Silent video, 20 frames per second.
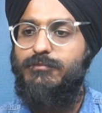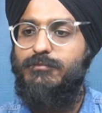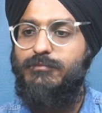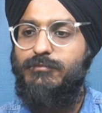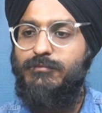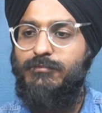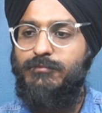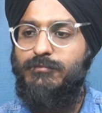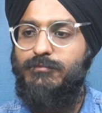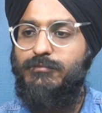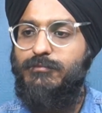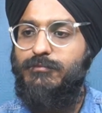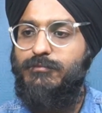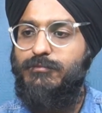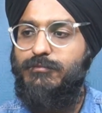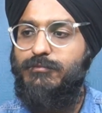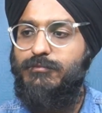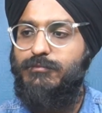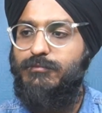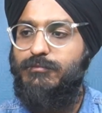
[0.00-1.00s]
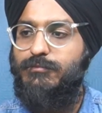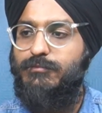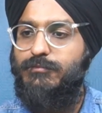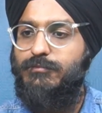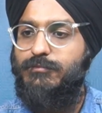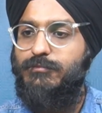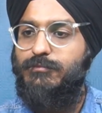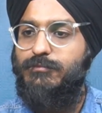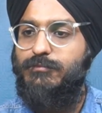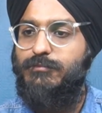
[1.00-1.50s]

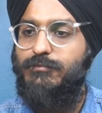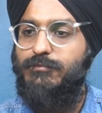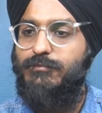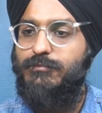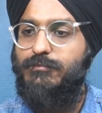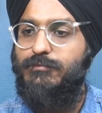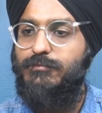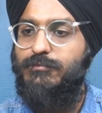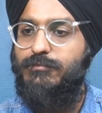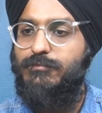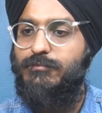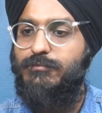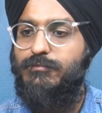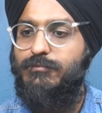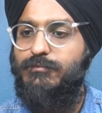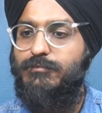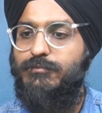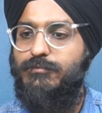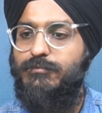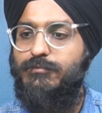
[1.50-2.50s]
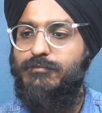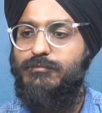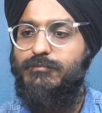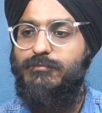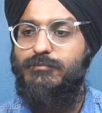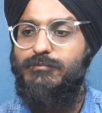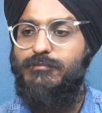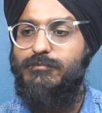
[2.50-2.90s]
[no speech]